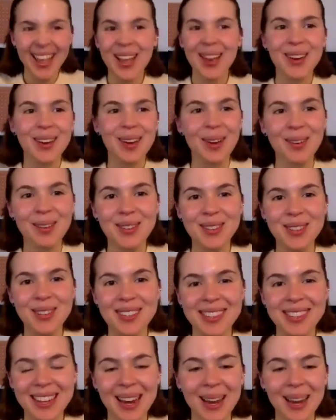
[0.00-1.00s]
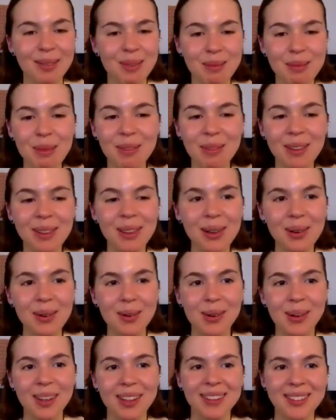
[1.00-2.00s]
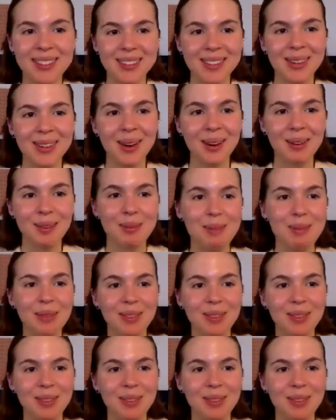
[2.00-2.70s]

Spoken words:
No, it's just like removing the organs, removing.